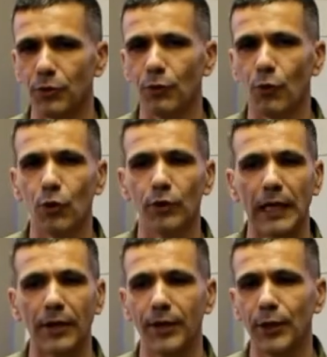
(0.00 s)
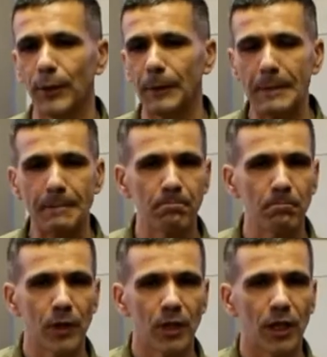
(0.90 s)
we're rolling downhill,
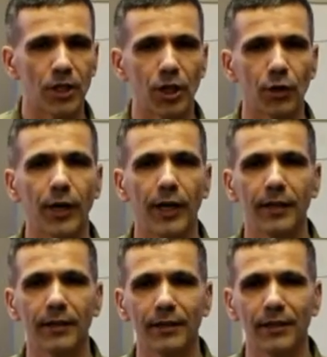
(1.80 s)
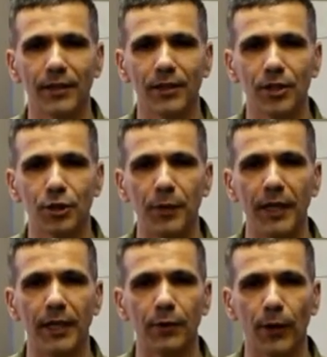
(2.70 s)
accelerating
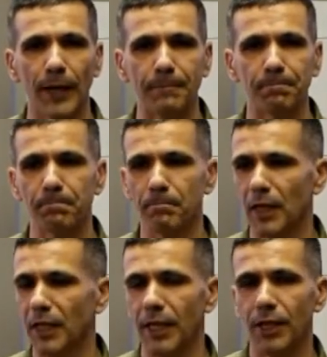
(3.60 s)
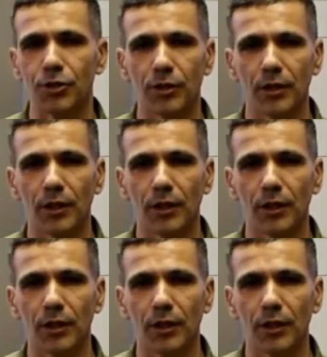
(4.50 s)
speed, right? And hits